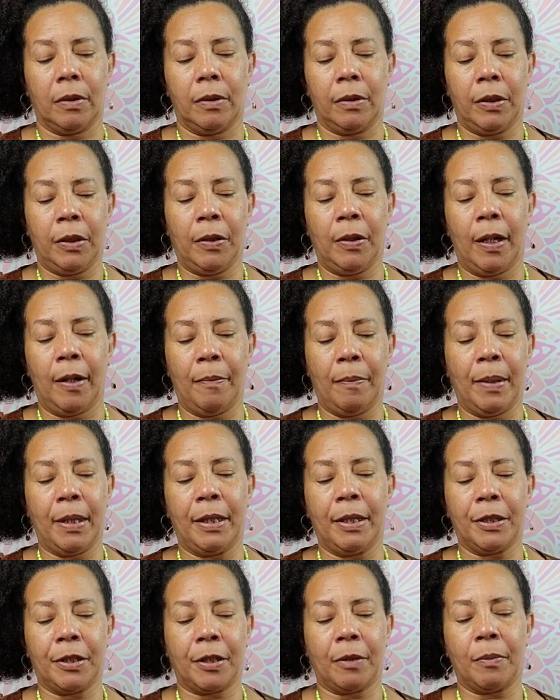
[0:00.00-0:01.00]
You have been
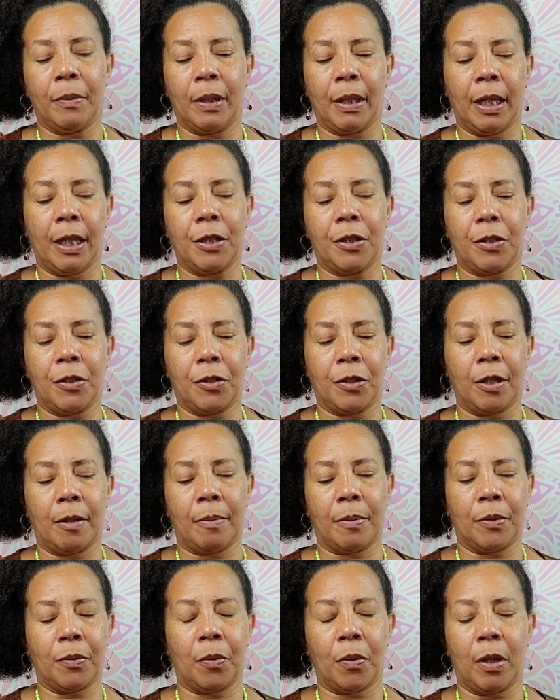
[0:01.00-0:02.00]
in some
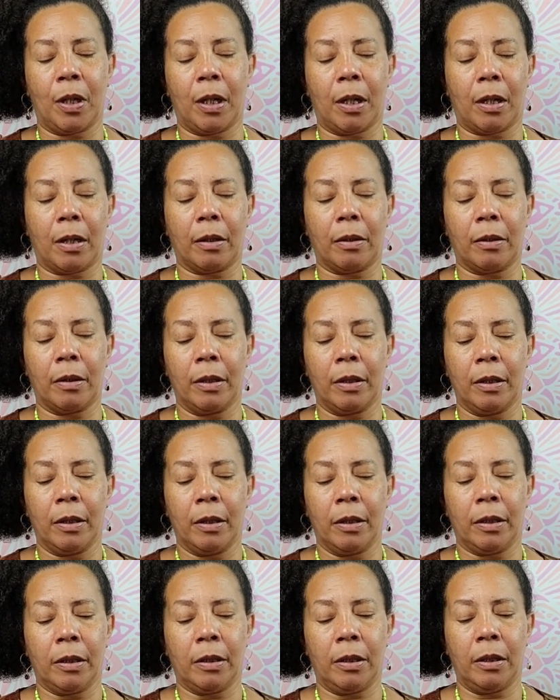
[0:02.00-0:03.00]
relationships where
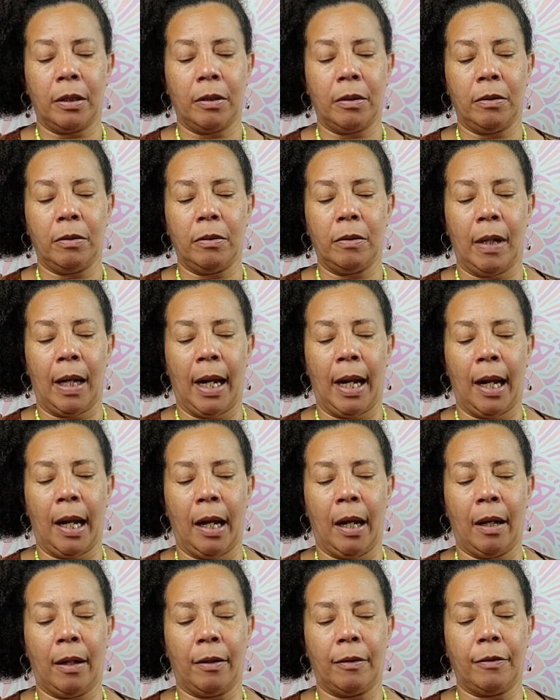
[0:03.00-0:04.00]
you
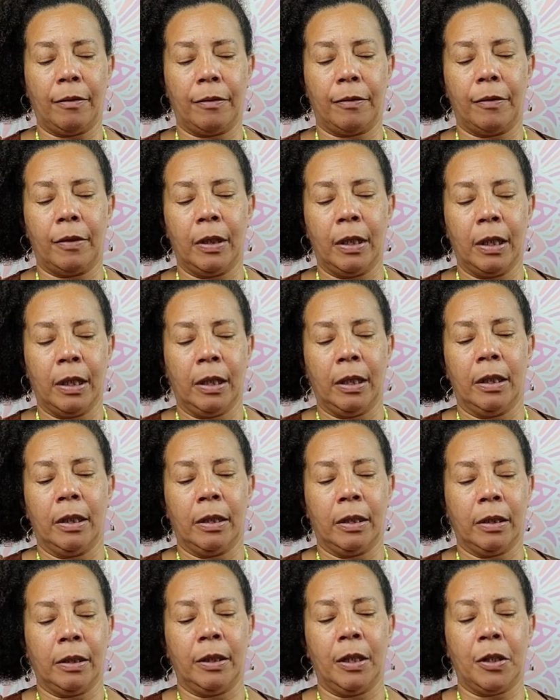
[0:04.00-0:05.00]
have
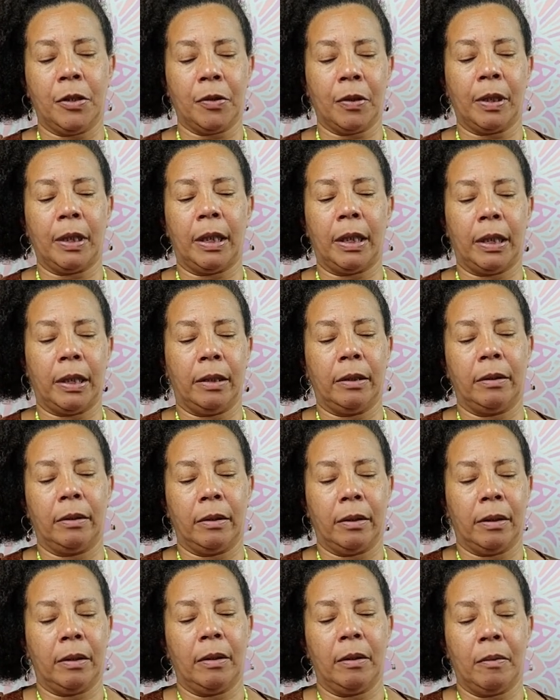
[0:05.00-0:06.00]
literally
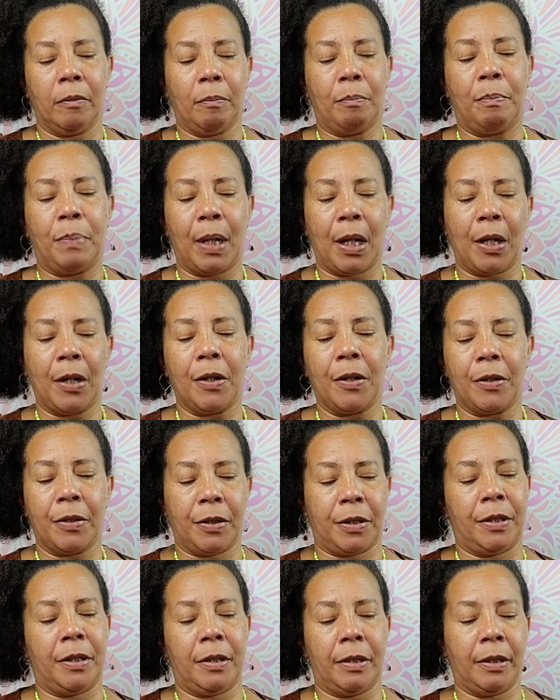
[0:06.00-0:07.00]

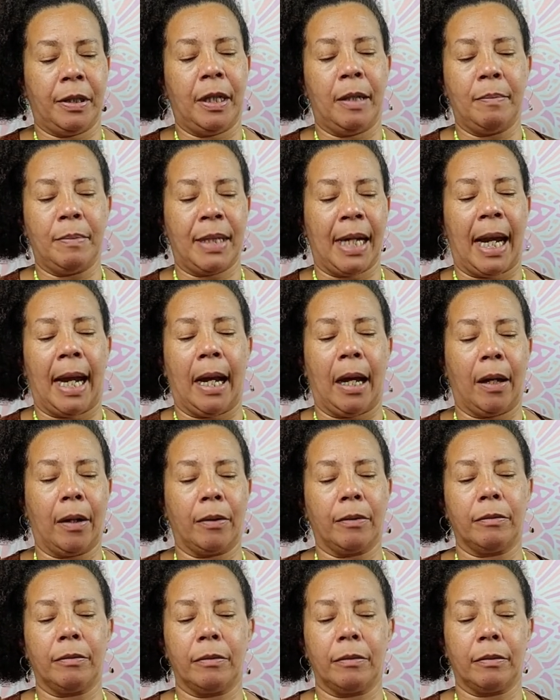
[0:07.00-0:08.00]
burned them
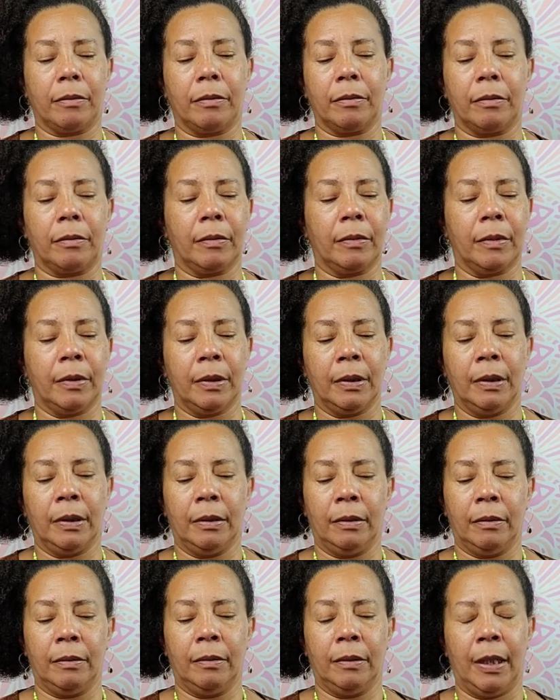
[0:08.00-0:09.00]
down.
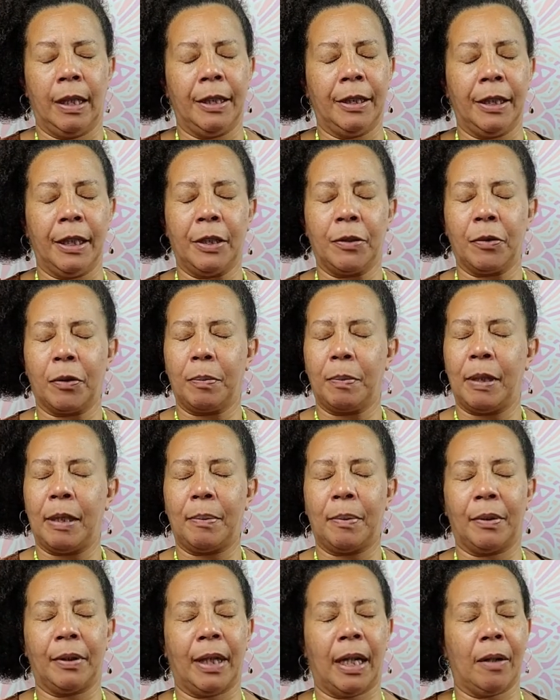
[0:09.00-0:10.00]
And these were
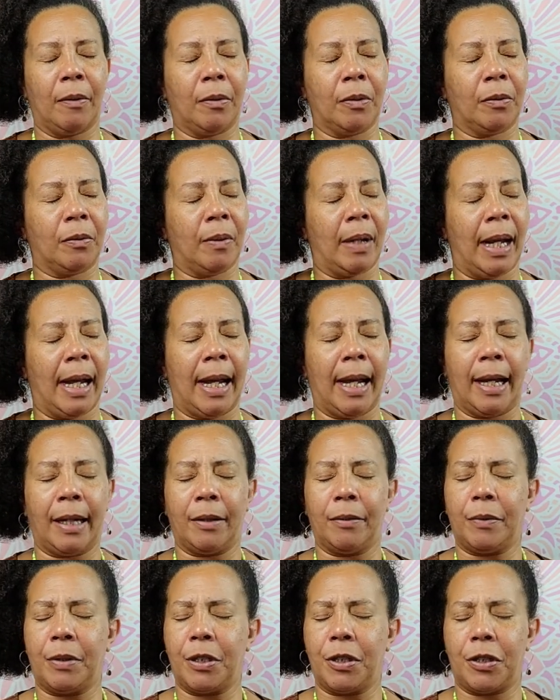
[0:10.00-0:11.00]
people that were
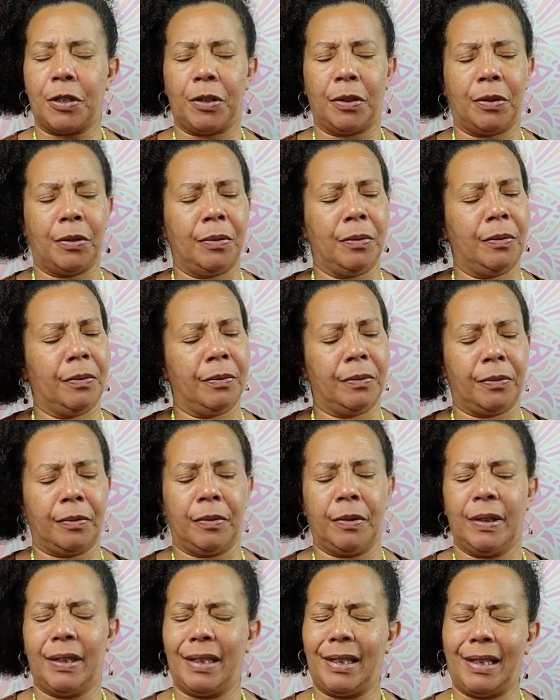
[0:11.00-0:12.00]
riding with you
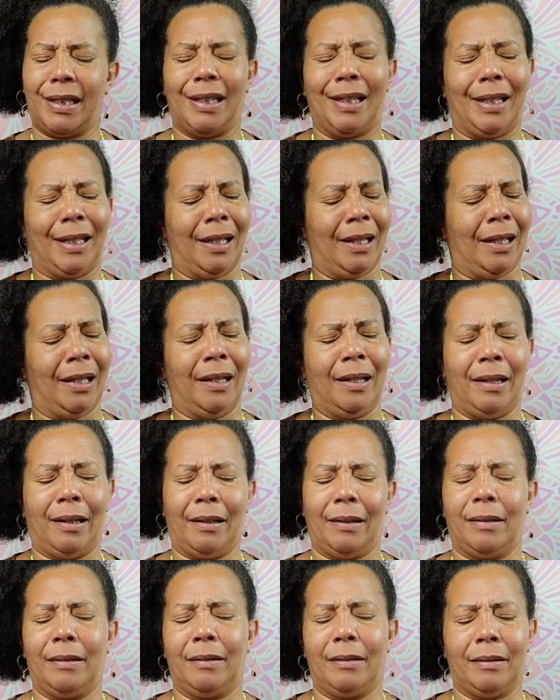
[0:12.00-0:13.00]
to the end.
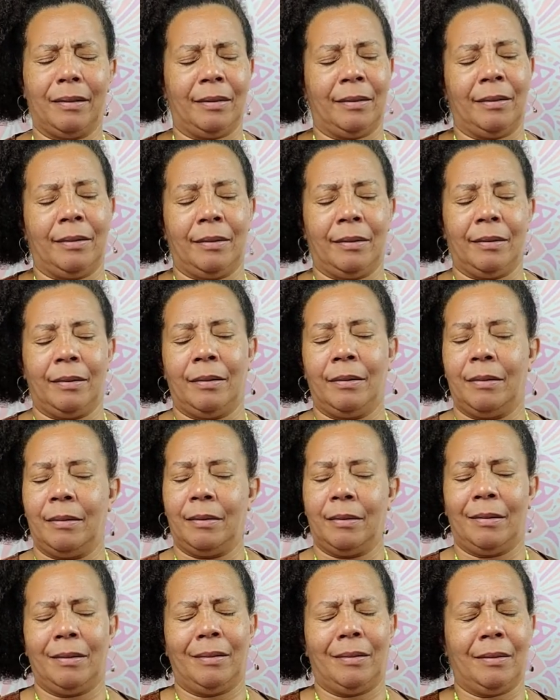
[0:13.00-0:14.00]

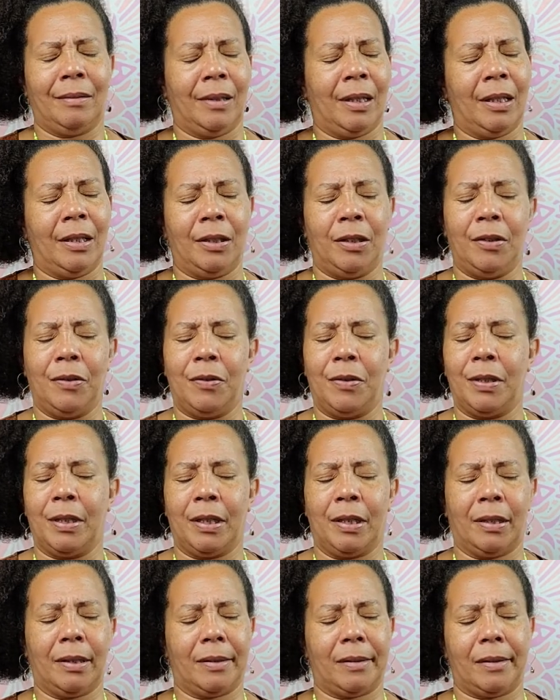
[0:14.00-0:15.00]
And you
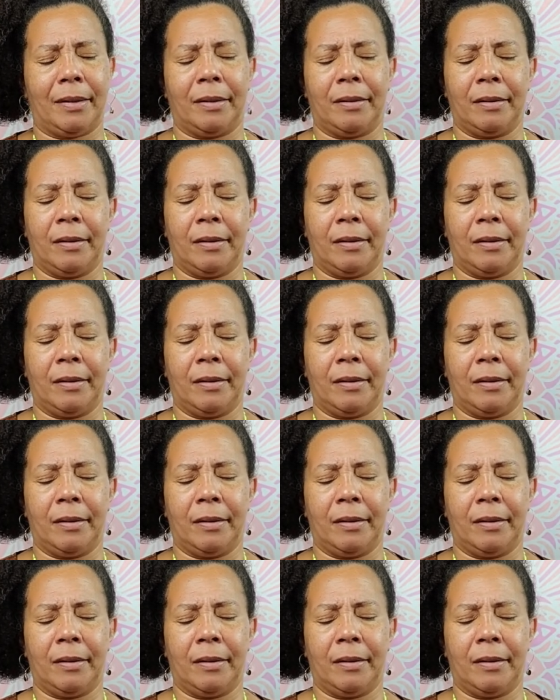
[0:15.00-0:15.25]
just...